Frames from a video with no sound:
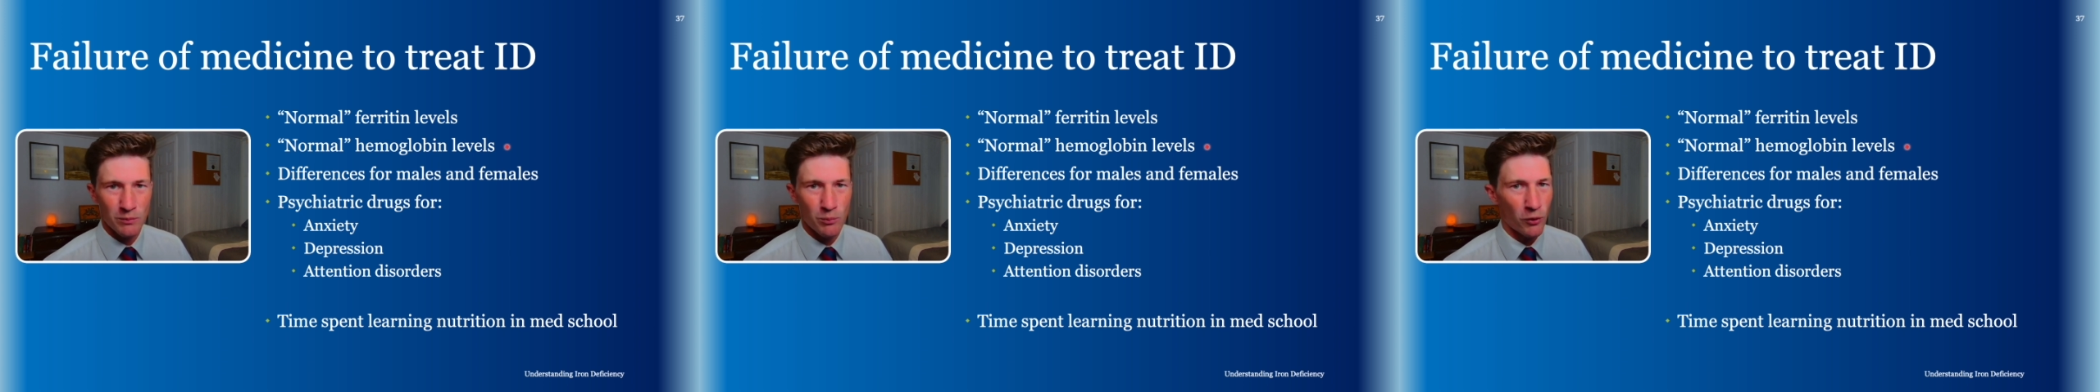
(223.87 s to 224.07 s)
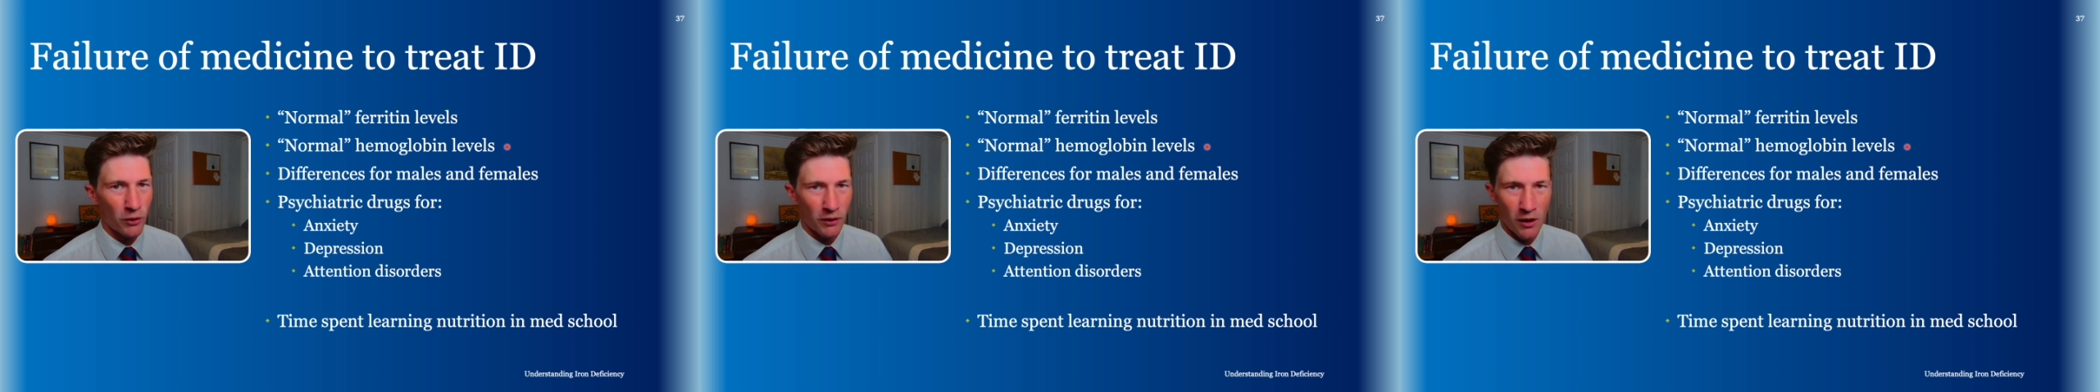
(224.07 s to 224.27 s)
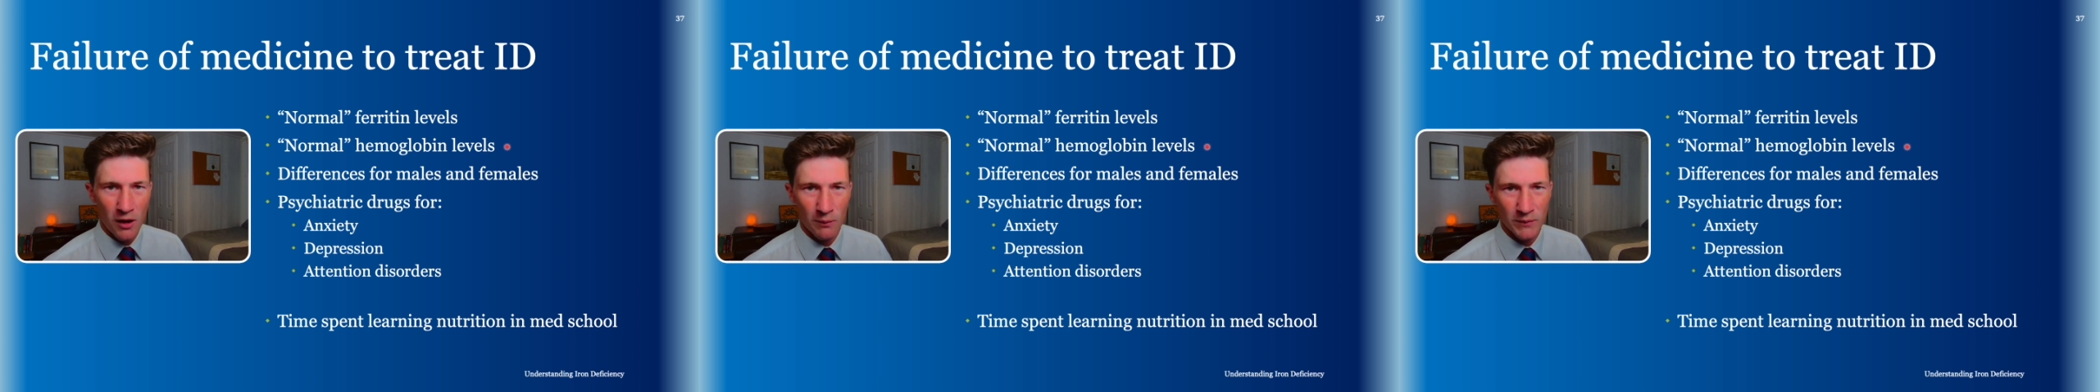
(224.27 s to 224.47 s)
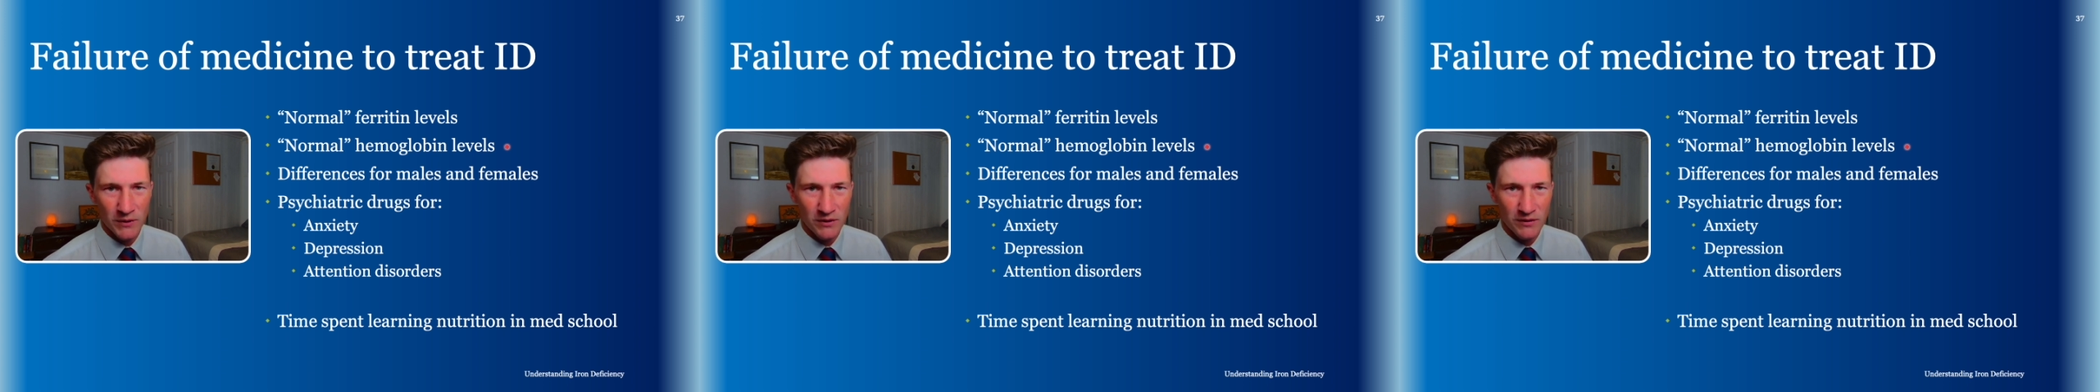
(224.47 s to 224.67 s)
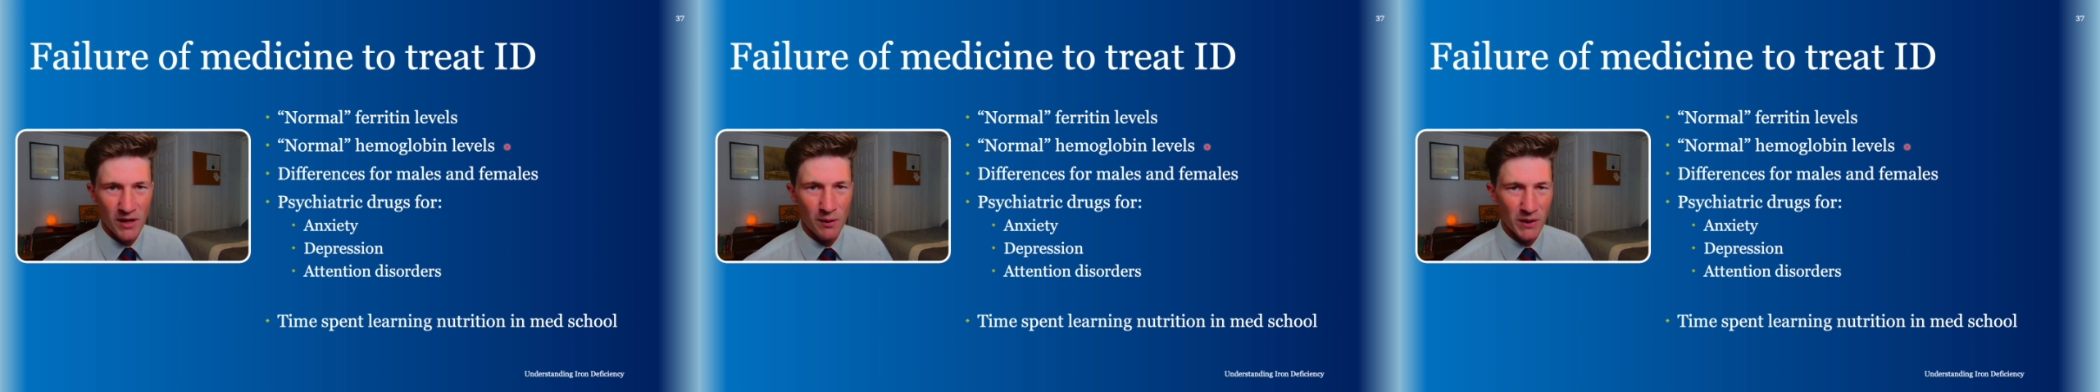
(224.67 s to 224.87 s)
more common
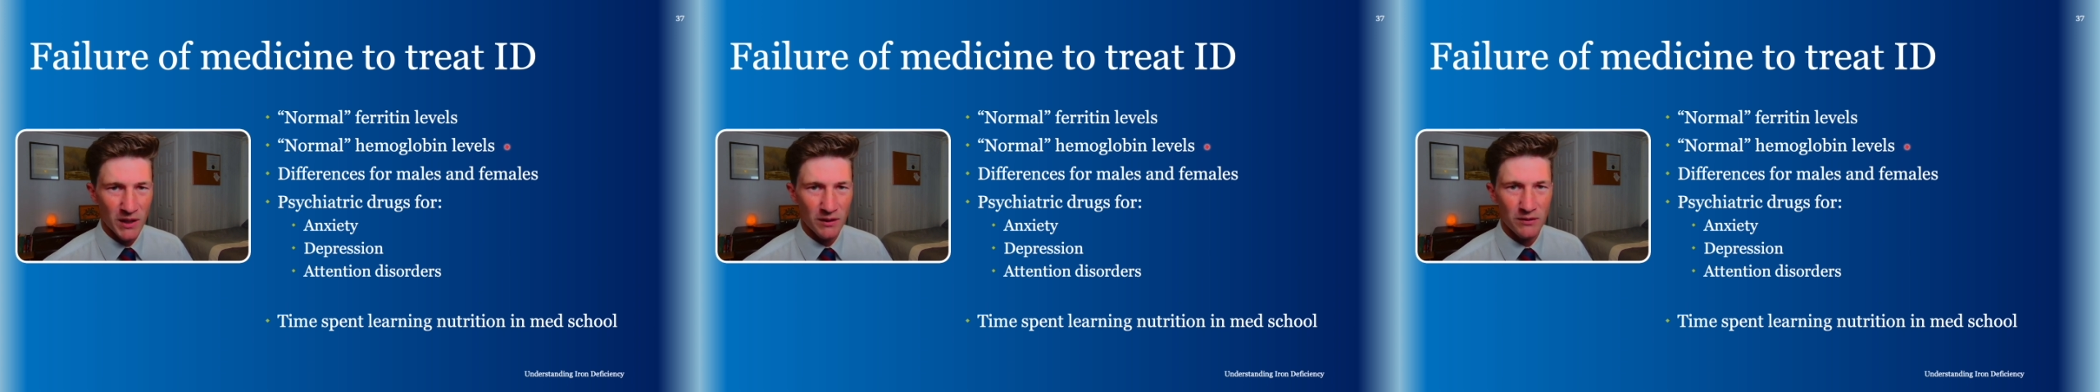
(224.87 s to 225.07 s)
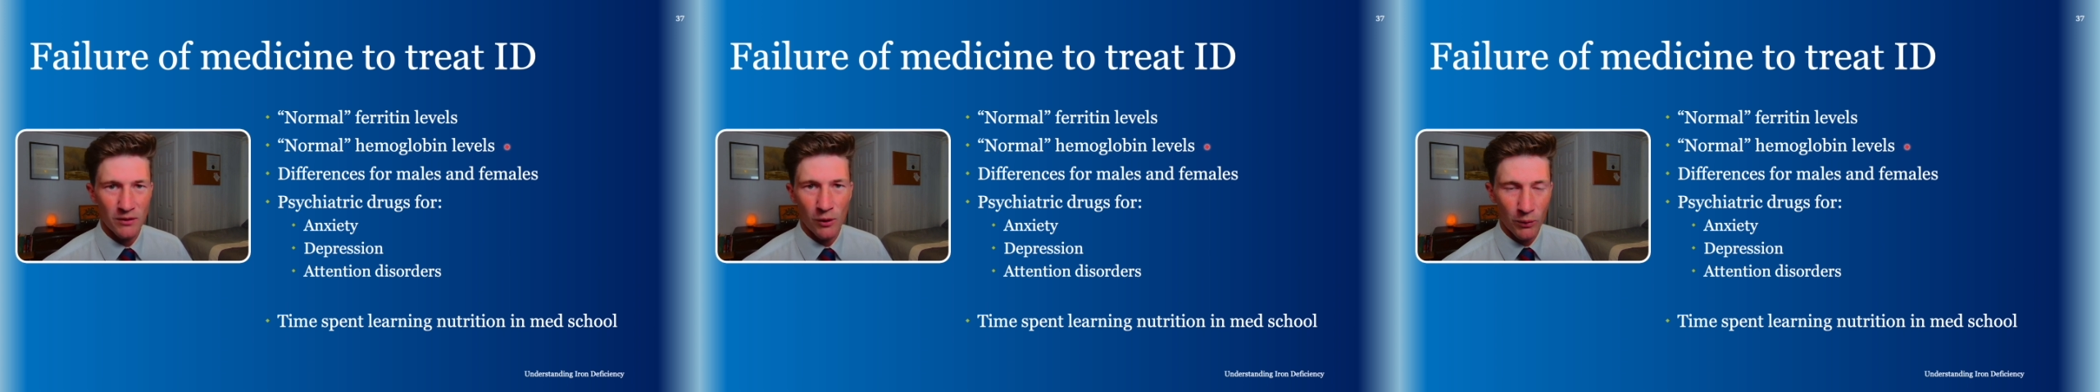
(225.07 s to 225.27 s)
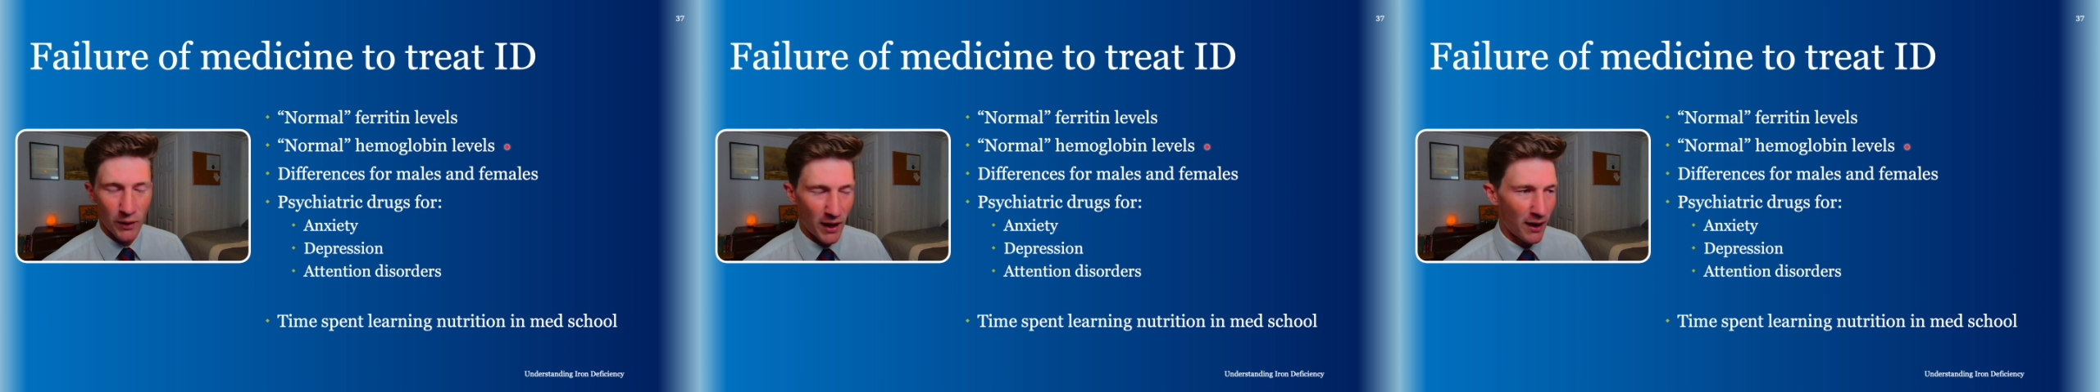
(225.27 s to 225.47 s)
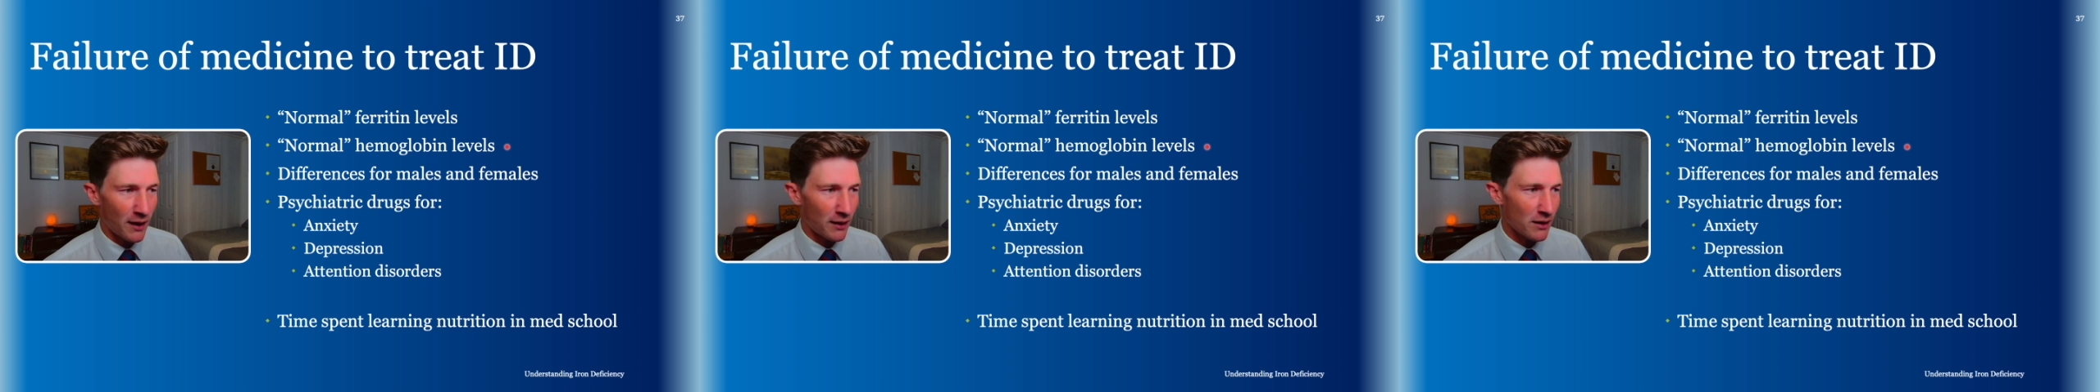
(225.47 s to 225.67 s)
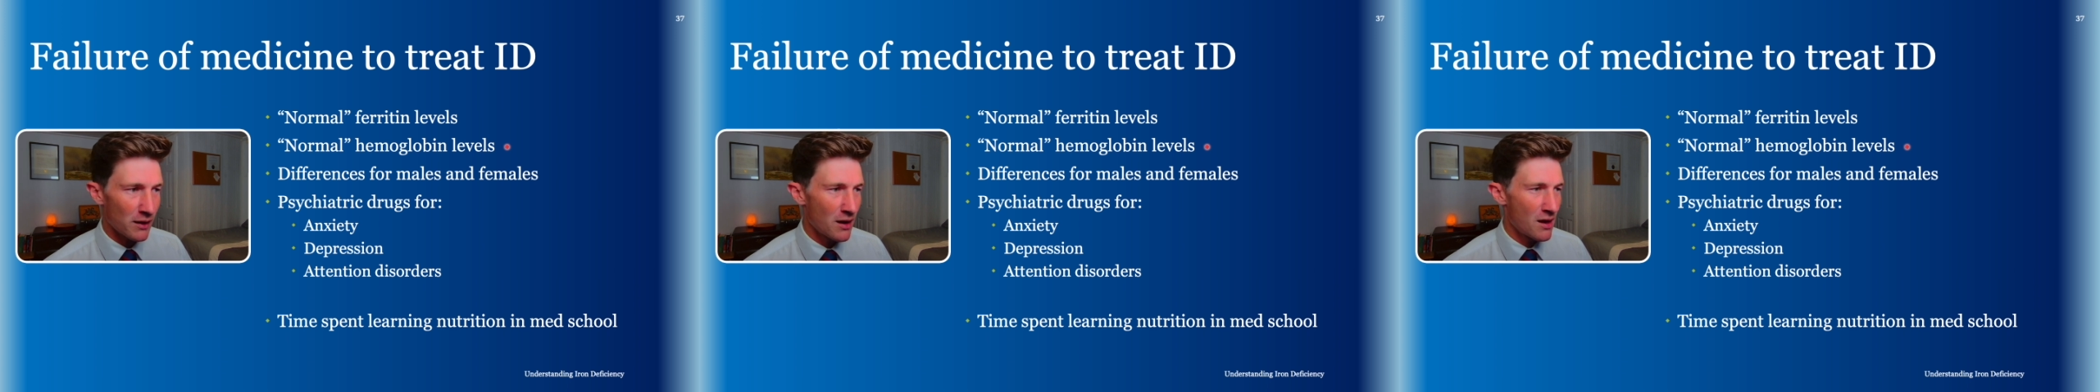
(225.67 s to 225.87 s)
does not mean it's
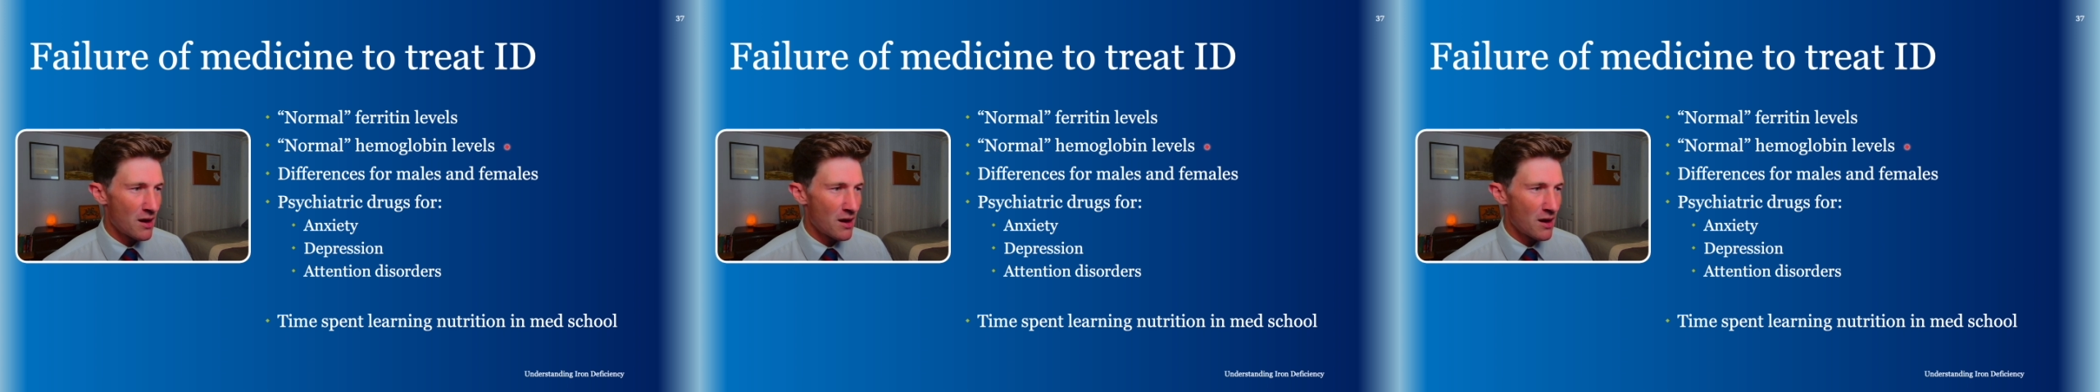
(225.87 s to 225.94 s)
okay.